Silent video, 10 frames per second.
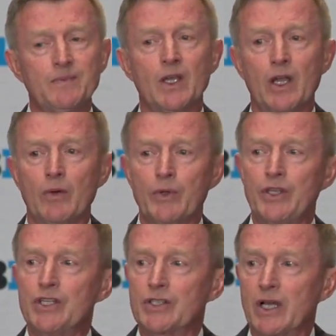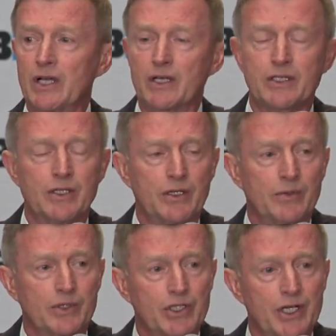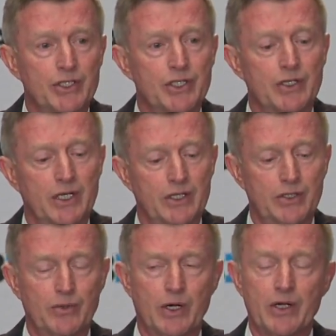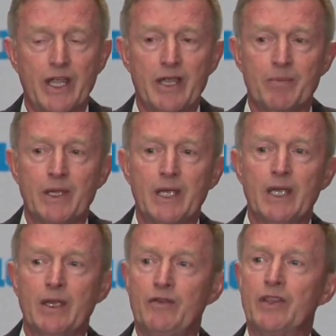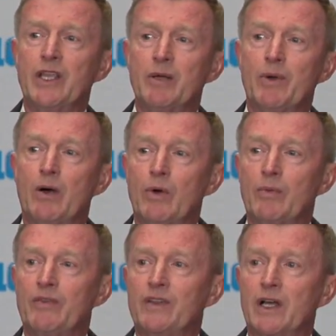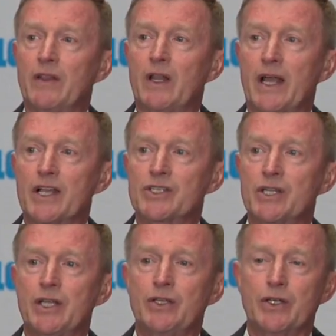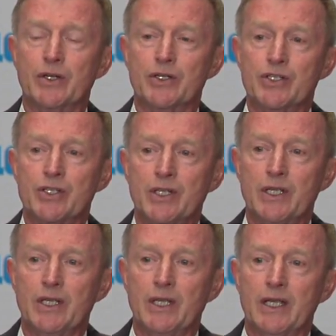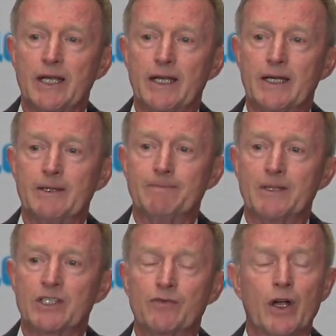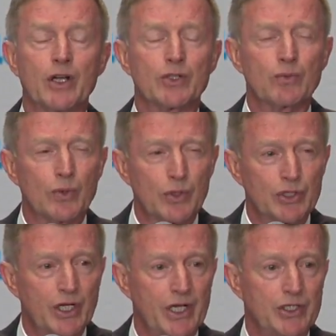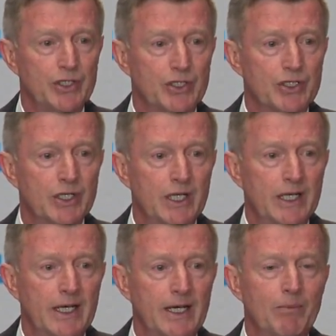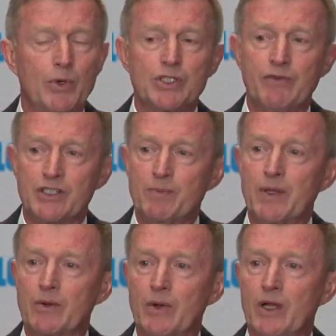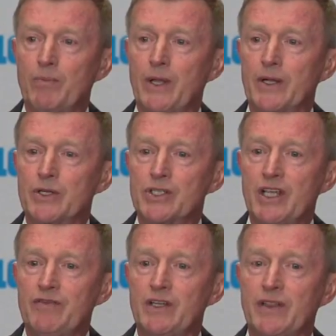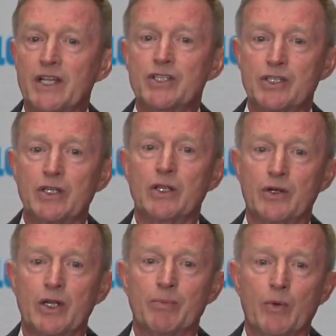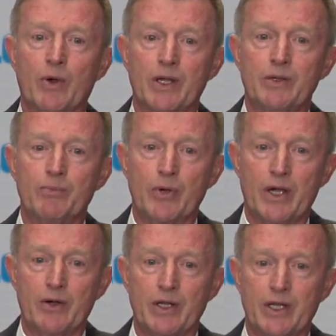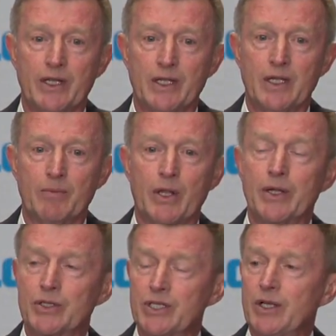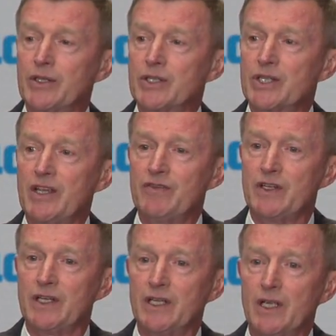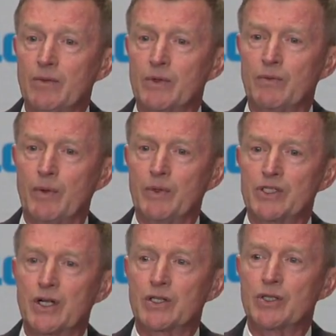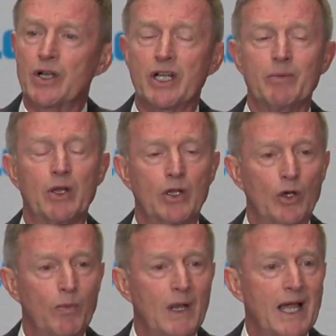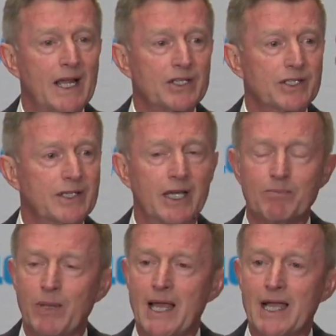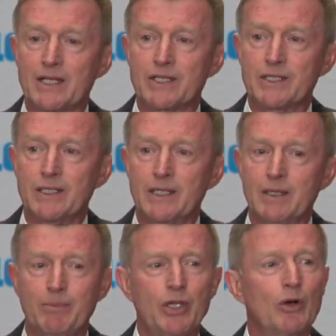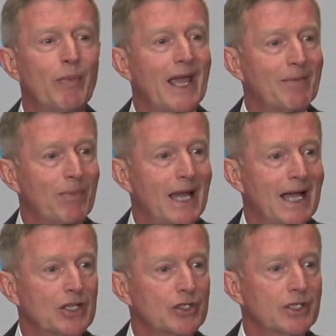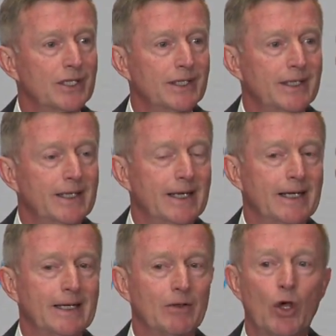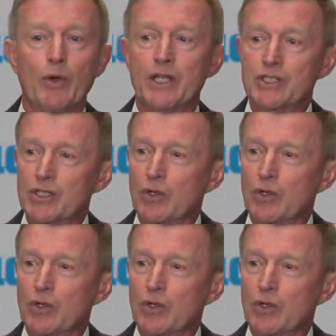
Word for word: uh, with these uh, continual changes uh, to our game. If you think about what we've done in the last 10 years, um, as far as rule changes. Uh, most of it's been around player safety. That's still our number one priority, players' health and safety. We, when we start talking about low blocks, cut blocks, peel back blocks, uh, low hits to